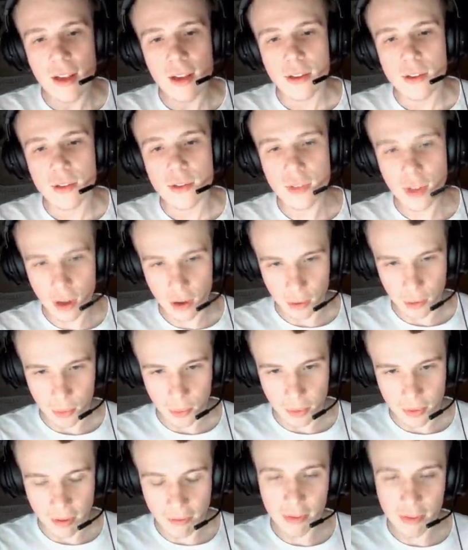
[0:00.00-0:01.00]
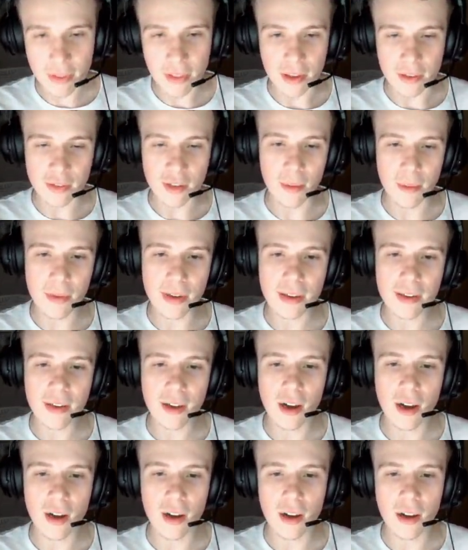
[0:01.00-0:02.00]
So with everything that's coming,
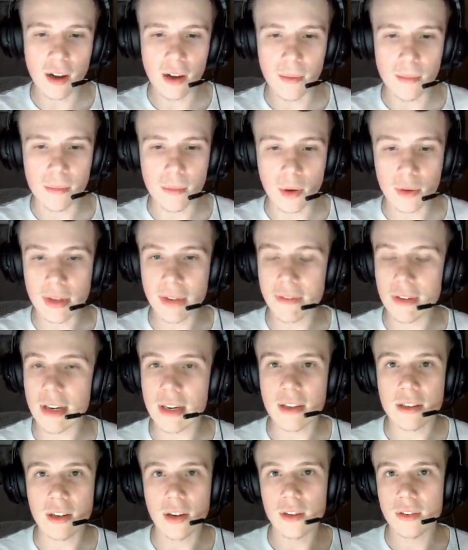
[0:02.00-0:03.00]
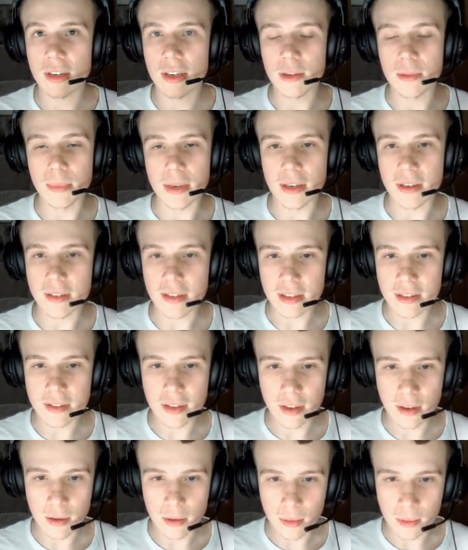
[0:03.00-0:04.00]
I'll give you guys a little bit of
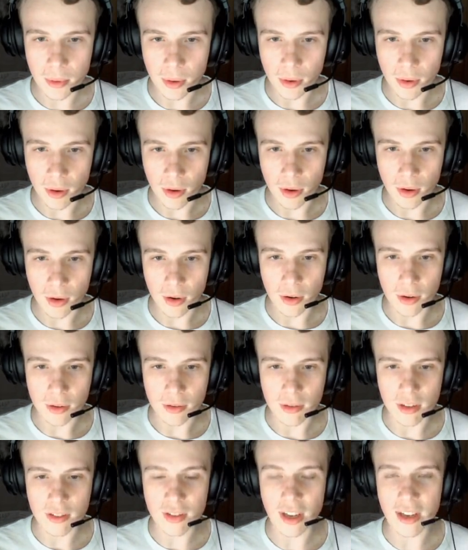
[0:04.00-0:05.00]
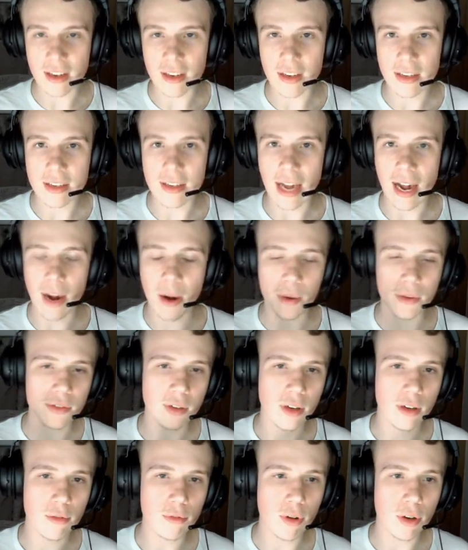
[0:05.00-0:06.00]
detail on exactly how it's
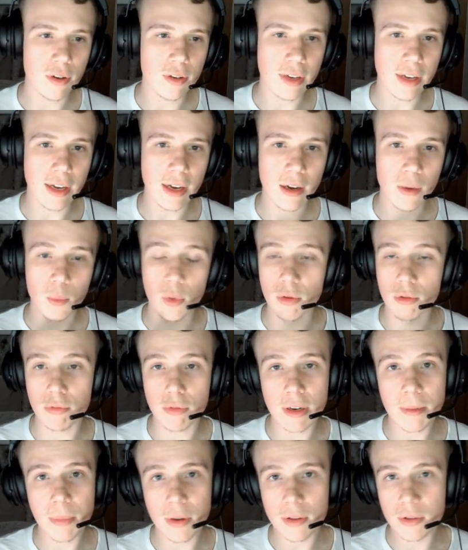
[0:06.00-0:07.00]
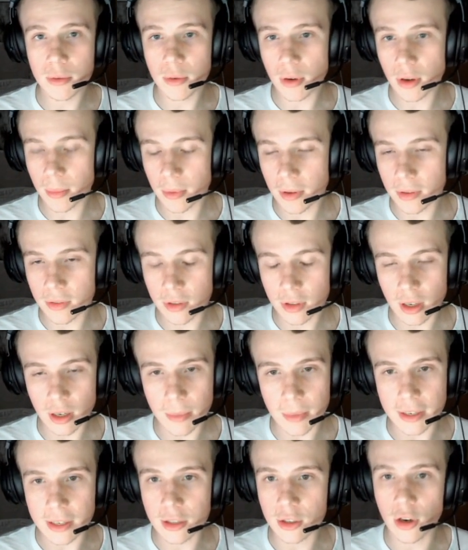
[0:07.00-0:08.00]
going to run down, what rebirth requirements are going
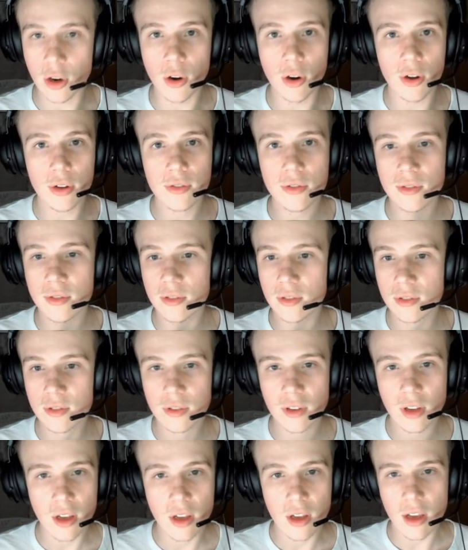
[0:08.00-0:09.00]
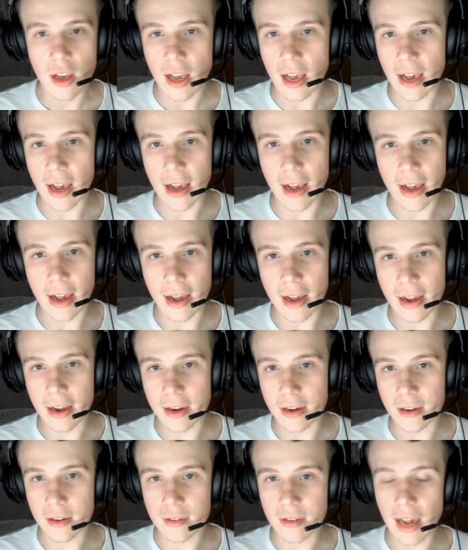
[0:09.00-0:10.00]
to be, costs,
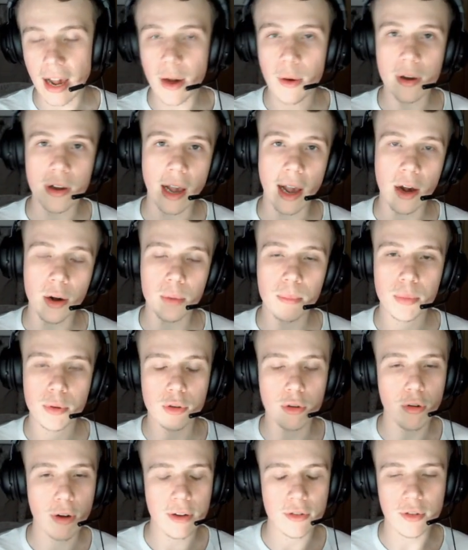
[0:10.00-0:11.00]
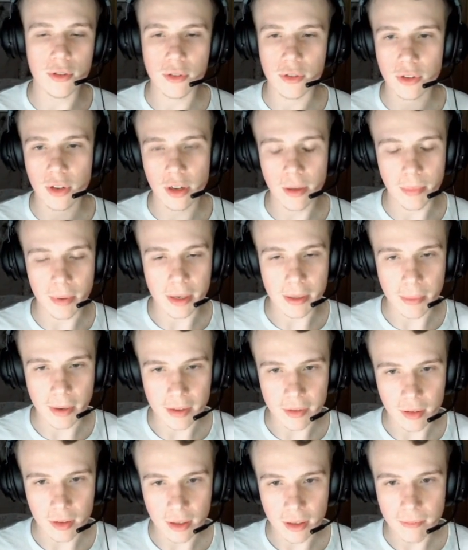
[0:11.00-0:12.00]
and how progression is going to be
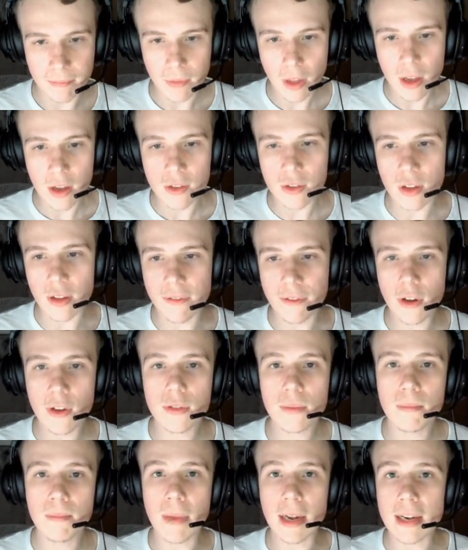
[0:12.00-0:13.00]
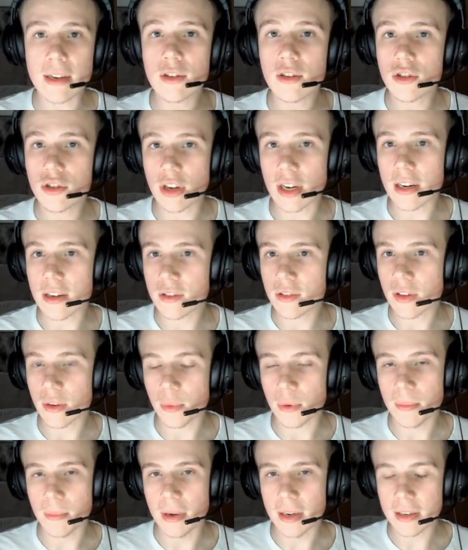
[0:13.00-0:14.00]
basically. So the first major change that
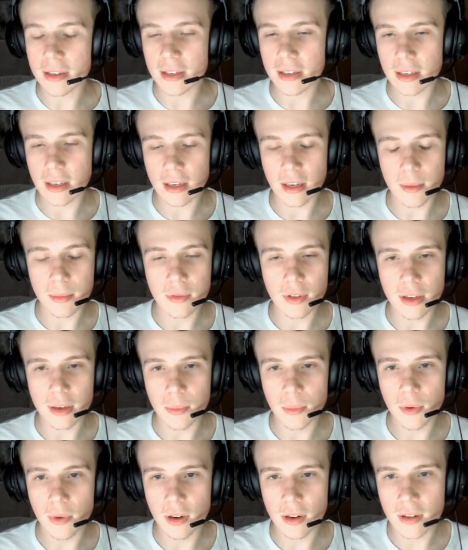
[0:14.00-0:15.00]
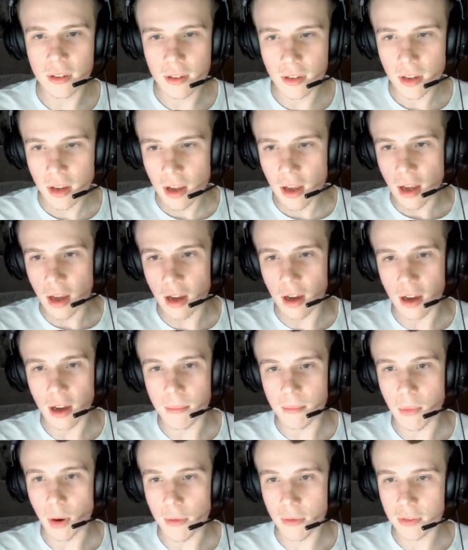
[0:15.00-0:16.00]
we're making in update 1
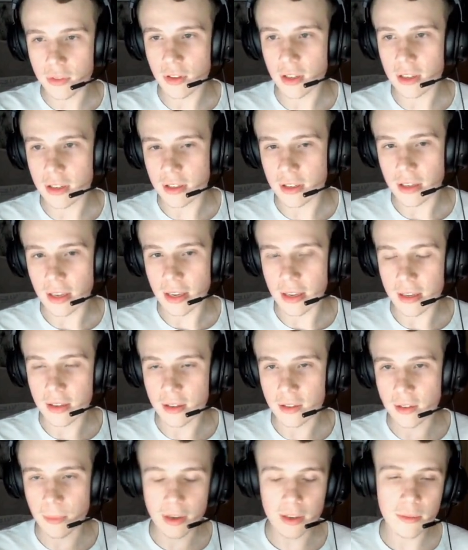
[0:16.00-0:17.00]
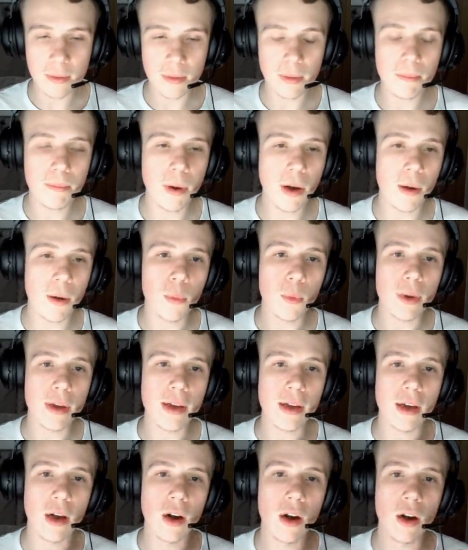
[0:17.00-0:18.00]
obviously is the basement, but
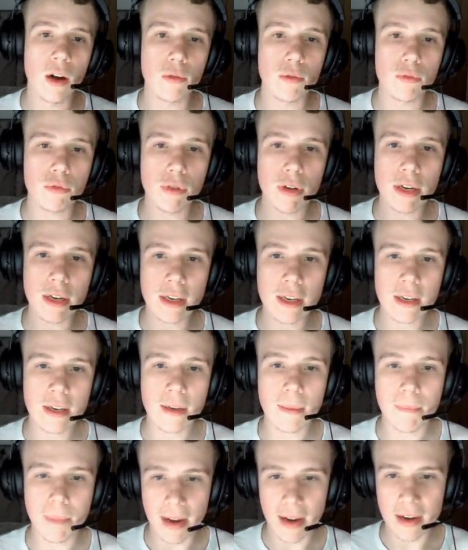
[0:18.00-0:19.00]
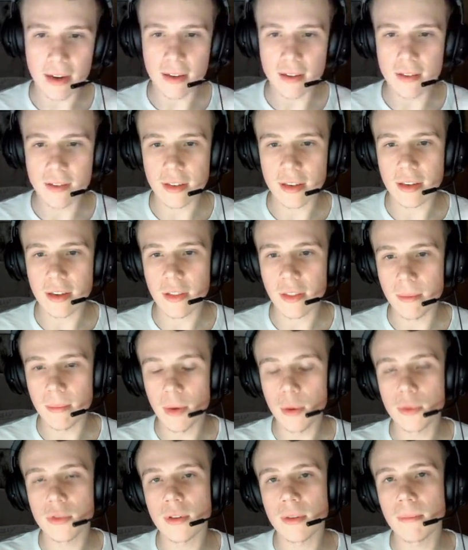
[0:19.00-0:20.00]
we are rebalancing the
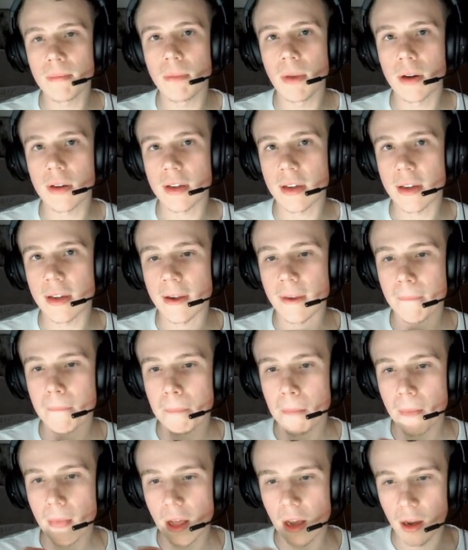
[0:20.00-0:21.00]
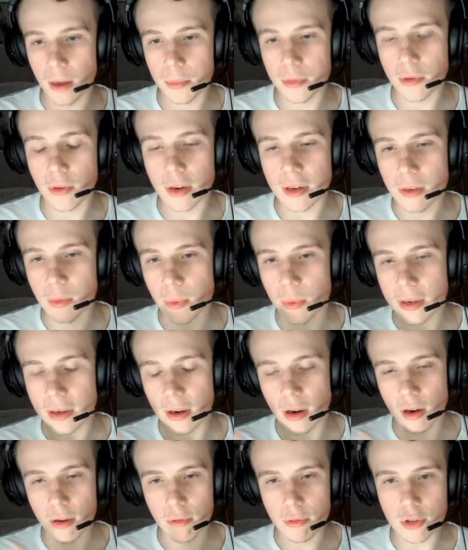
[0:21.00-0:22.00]
molten bucket upgrader. We
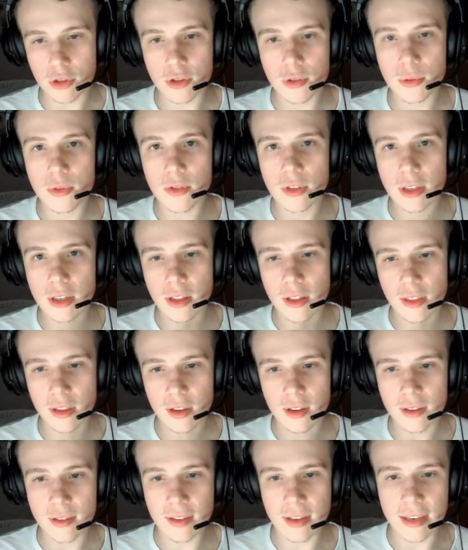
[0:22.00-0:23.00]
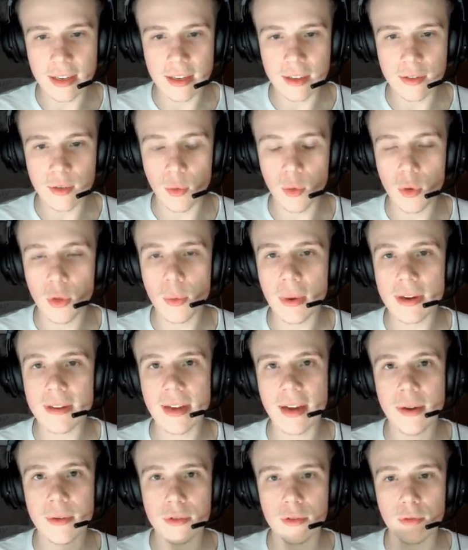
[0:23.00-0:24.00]
are reducing the tiers all the way
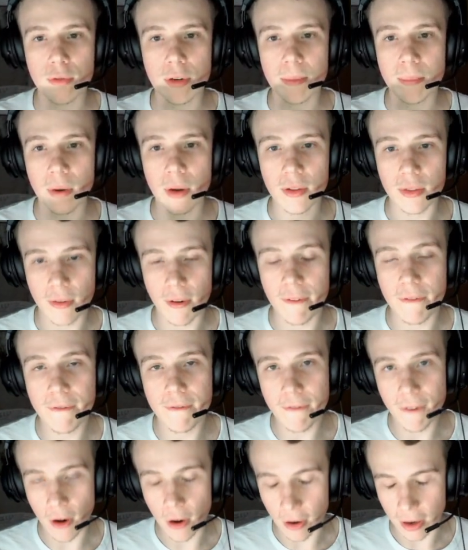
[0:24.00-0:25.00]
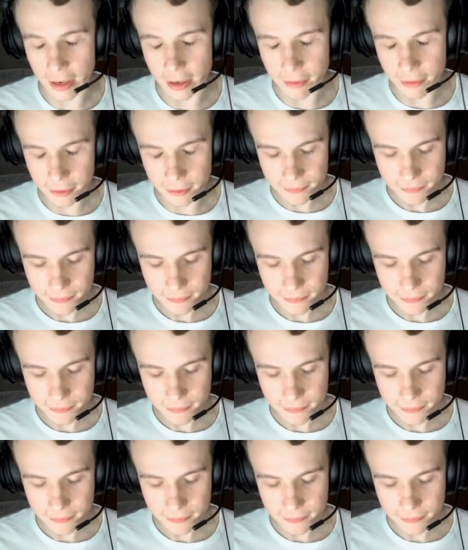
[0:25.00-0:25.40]
down to Rebirth 5.